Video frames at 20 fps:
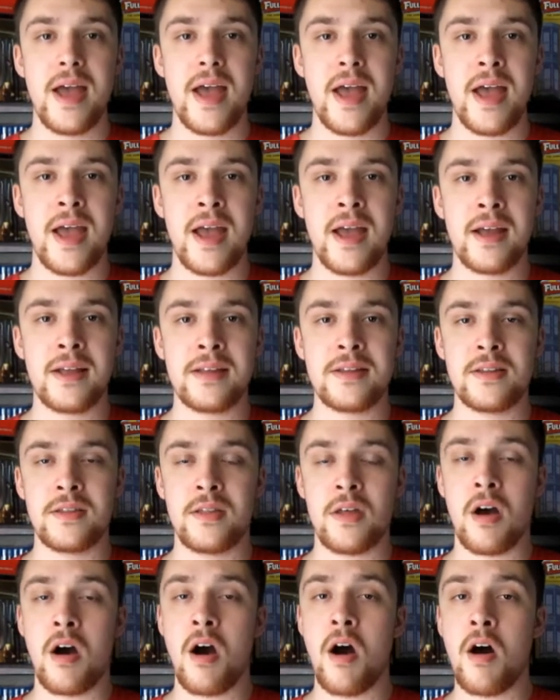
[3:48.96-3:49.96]
And
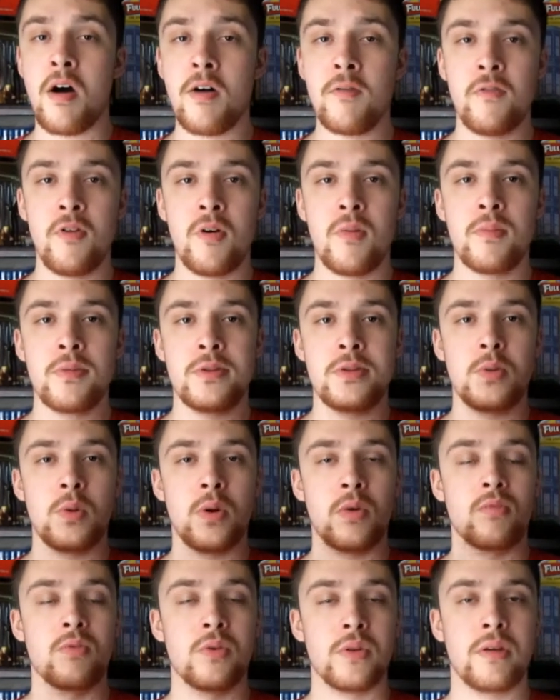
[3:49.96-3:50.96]
all of them do a
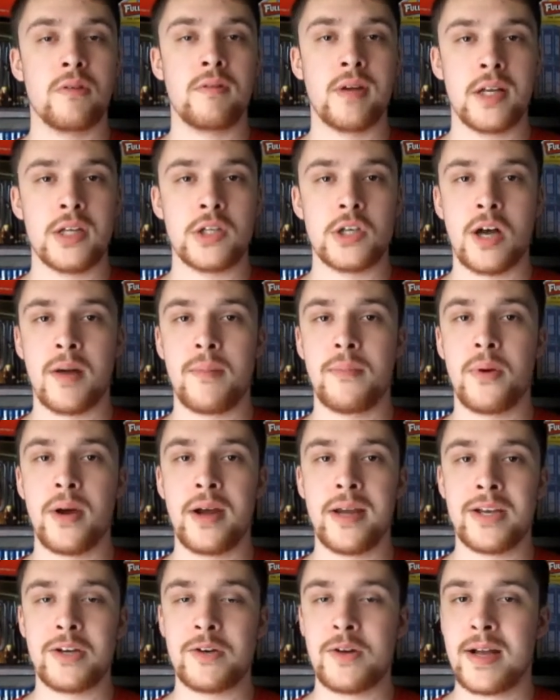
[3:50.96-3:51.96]
really great job.
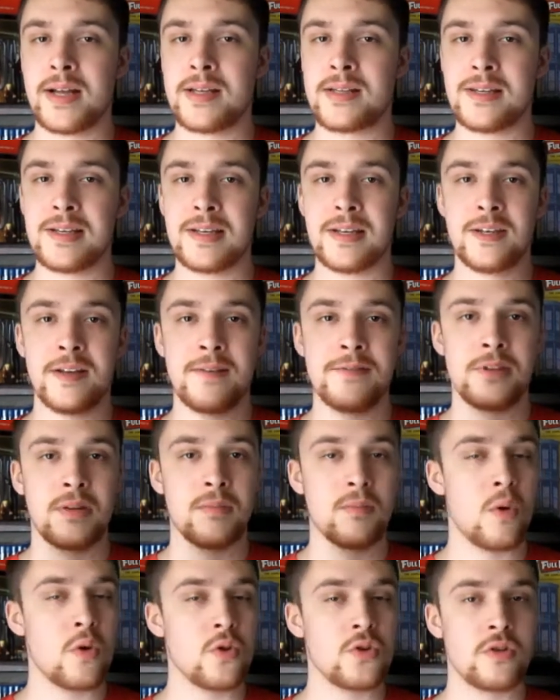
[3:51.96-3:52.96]
Bryan Cranston gives an
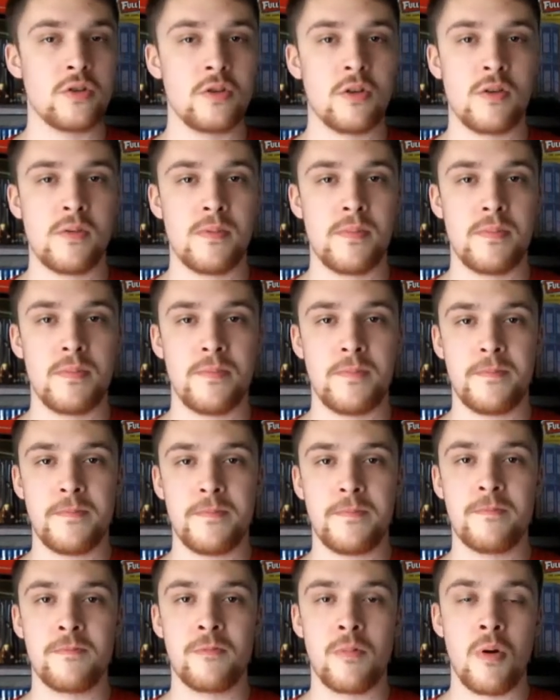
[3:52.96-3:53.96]
emotional
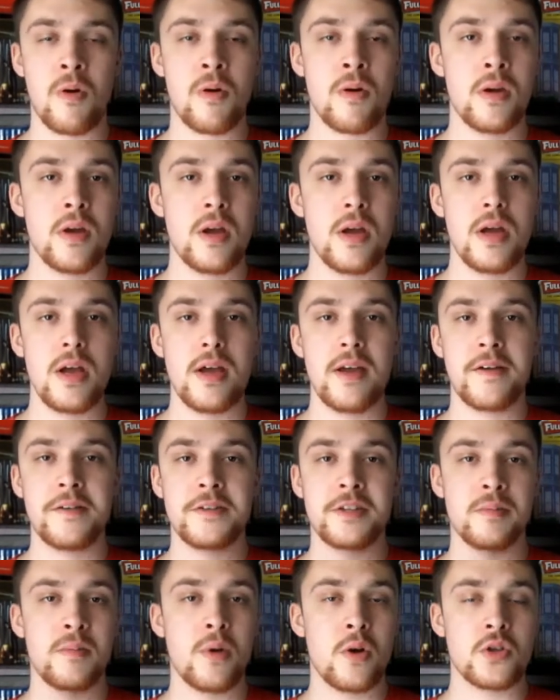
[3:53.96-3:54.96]

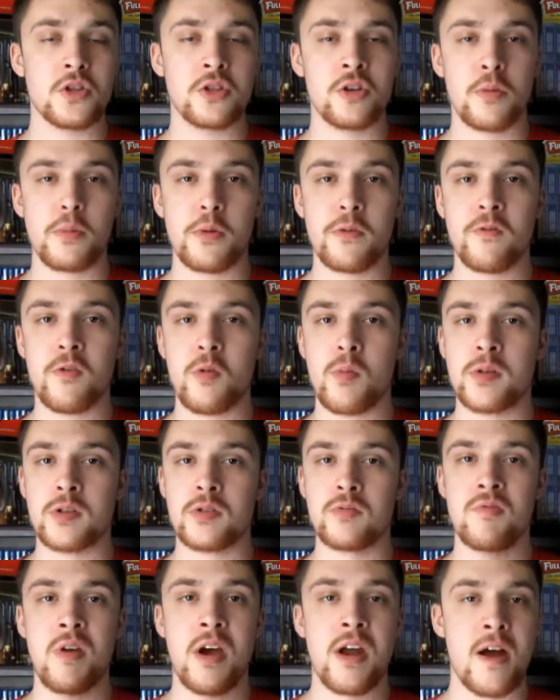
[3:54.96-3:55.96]

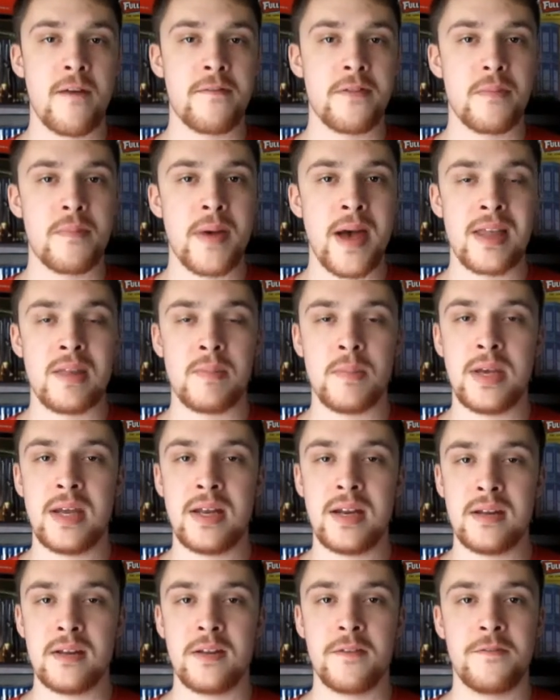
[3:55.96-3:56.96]
performance right off the bat in the
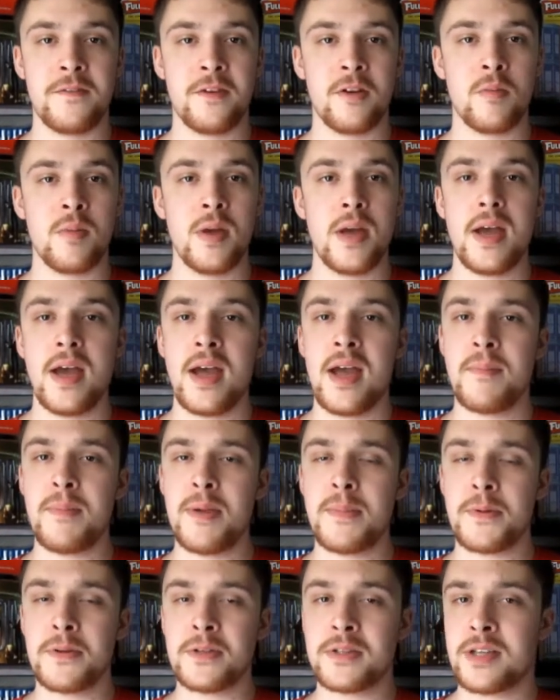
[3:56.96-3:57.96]
beginning of the film. And
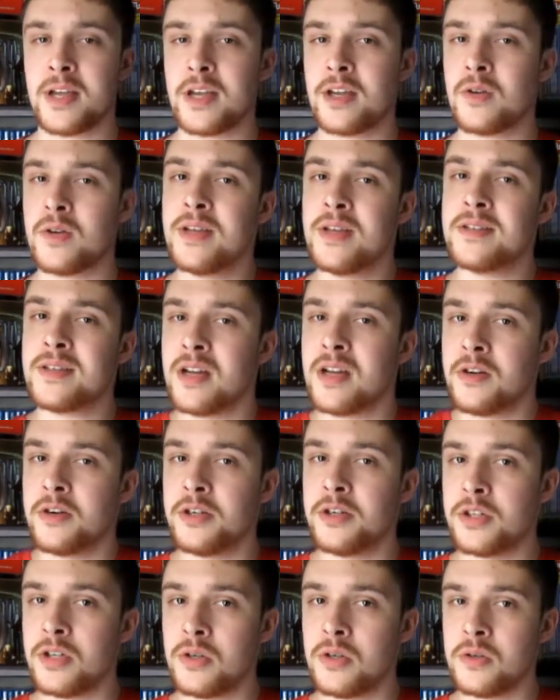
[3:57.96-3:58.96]
people say, you know, he's
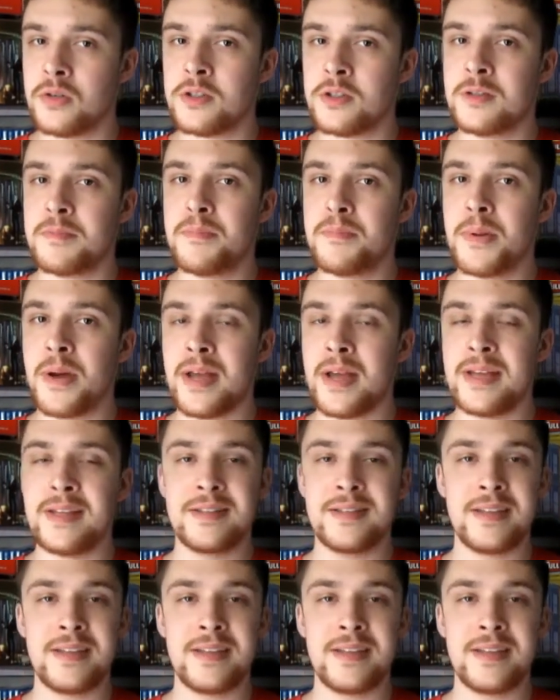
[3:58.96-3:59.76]
underused, but his